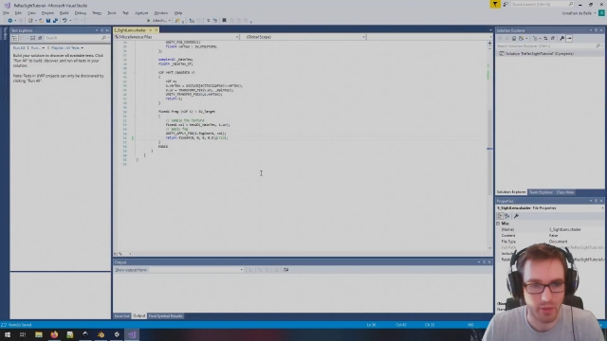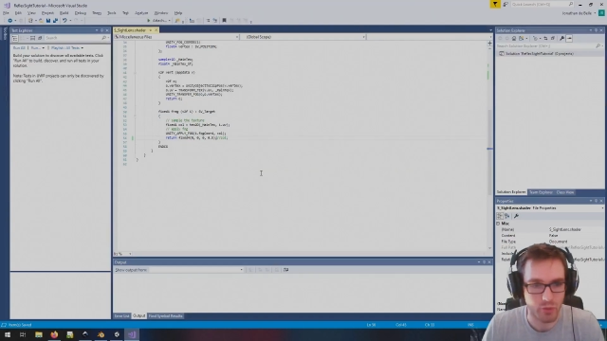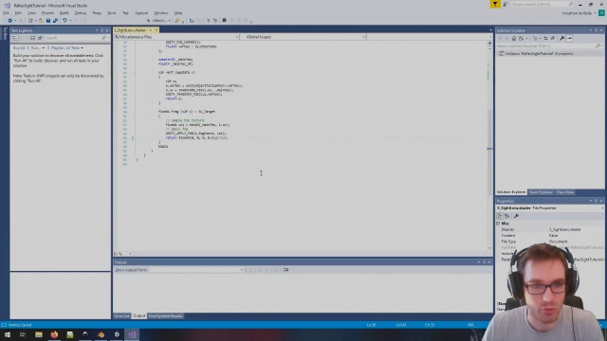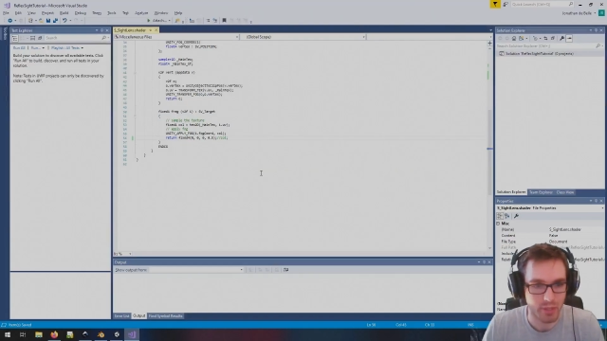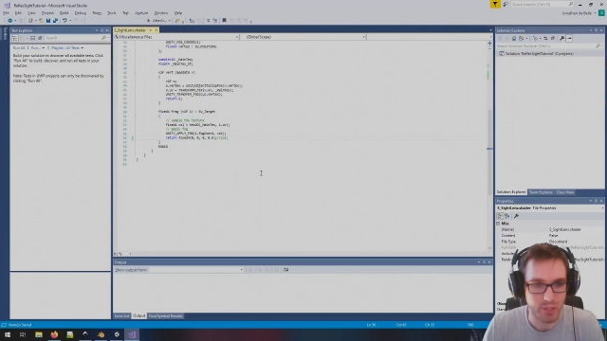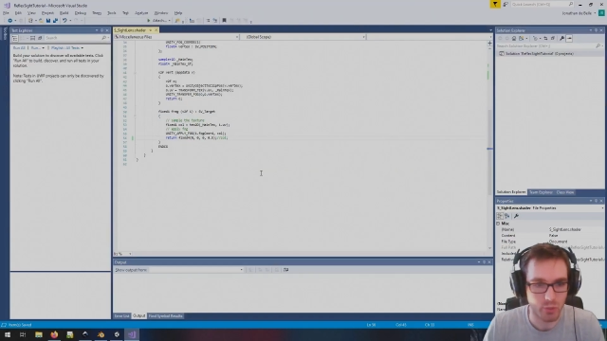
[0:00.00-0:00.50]
so
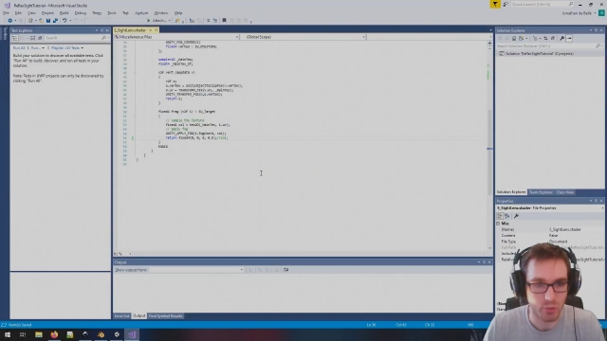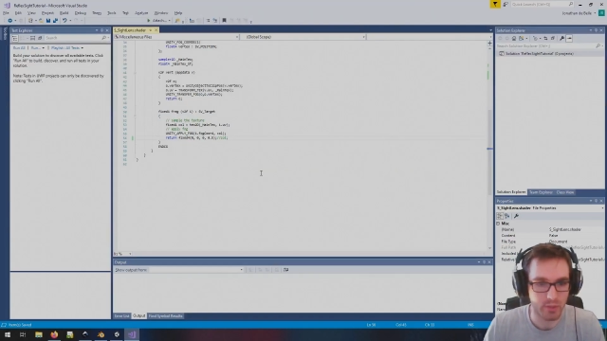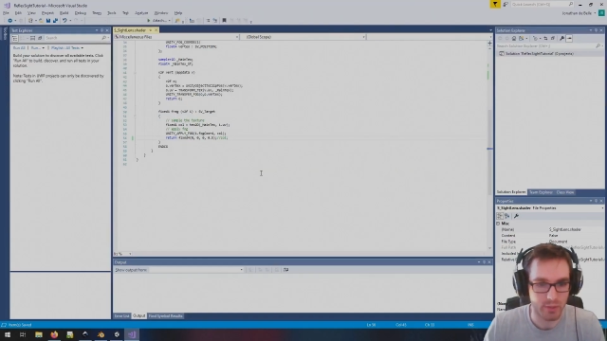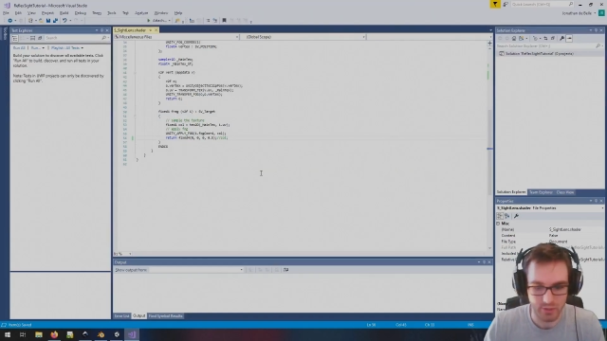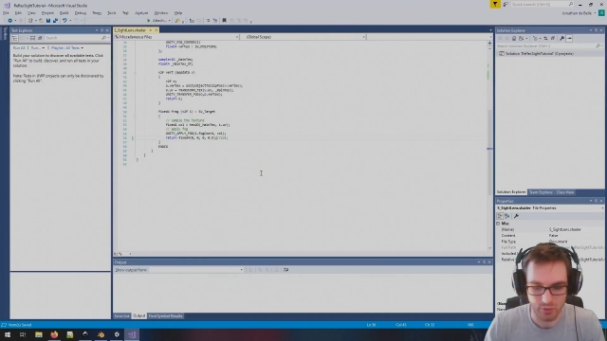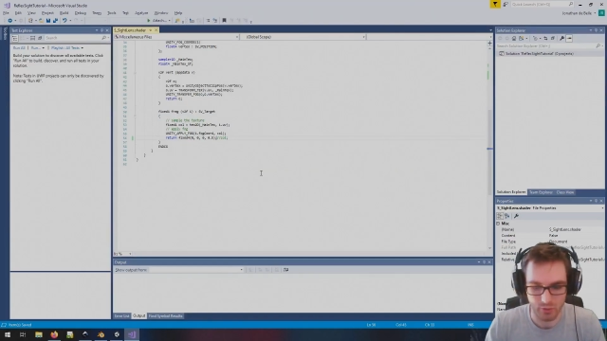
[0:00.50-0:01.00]
that's great.
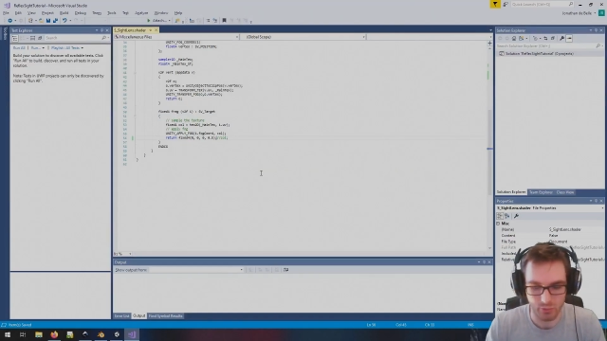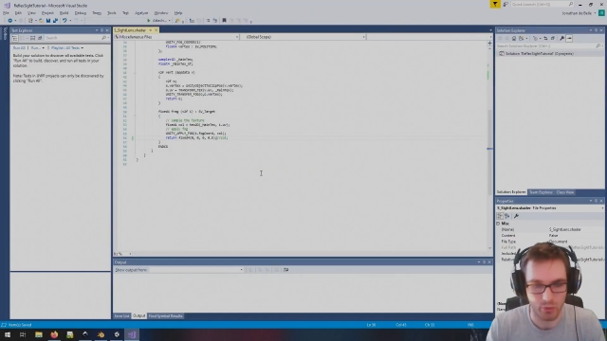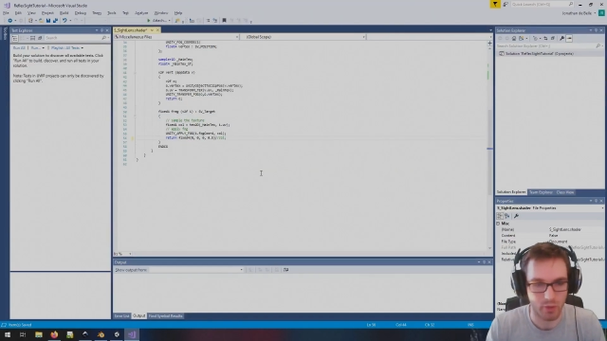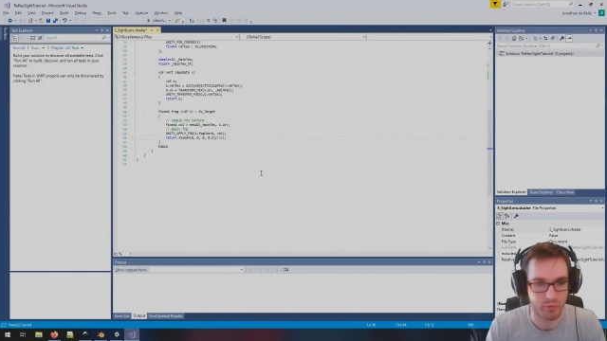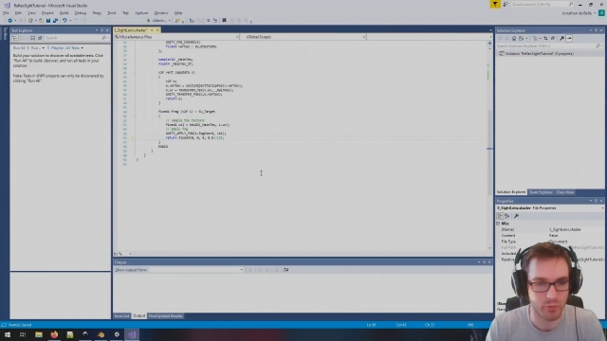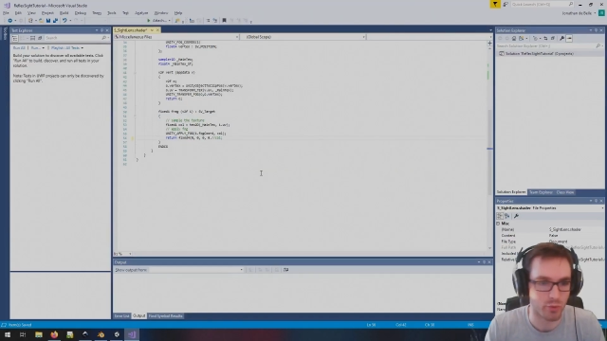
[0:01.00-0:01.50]
We're
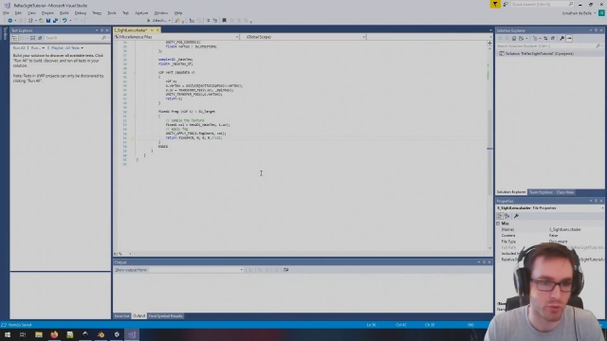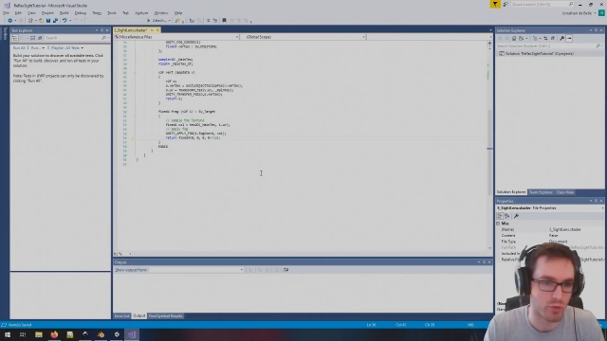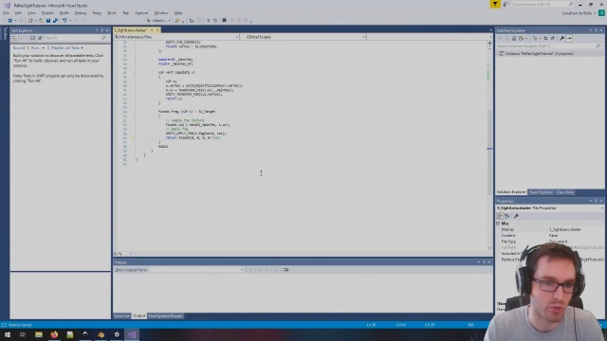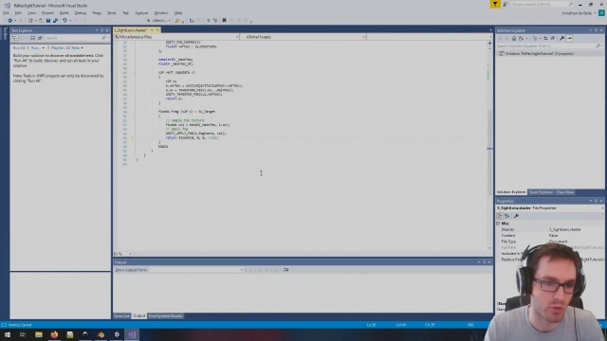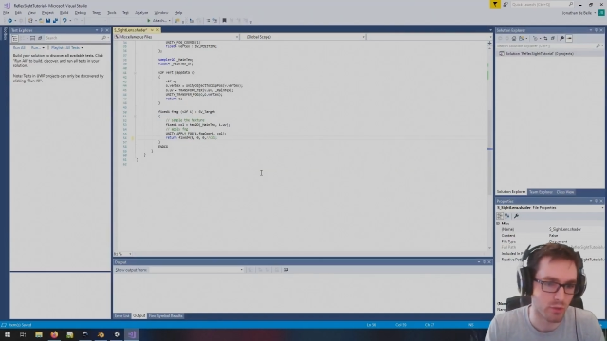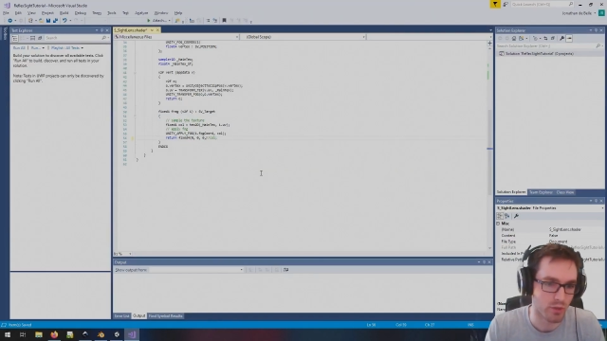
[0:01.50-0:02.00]
off to a good
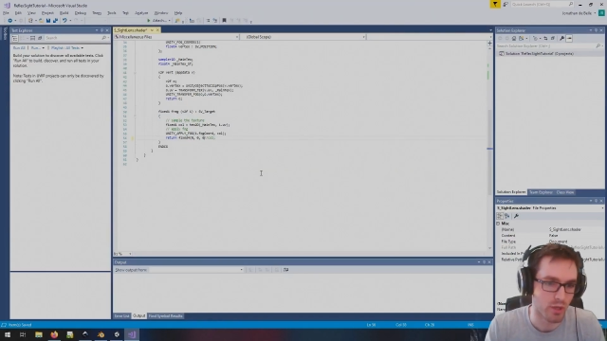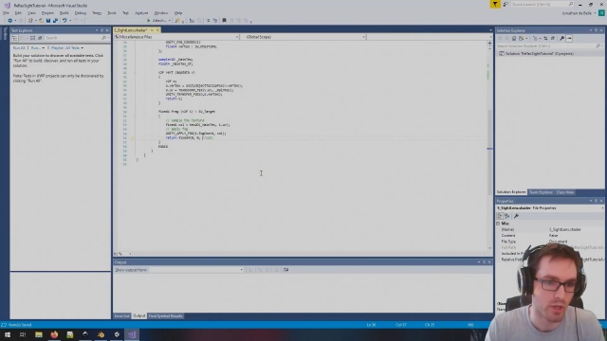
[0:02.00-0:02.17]
start.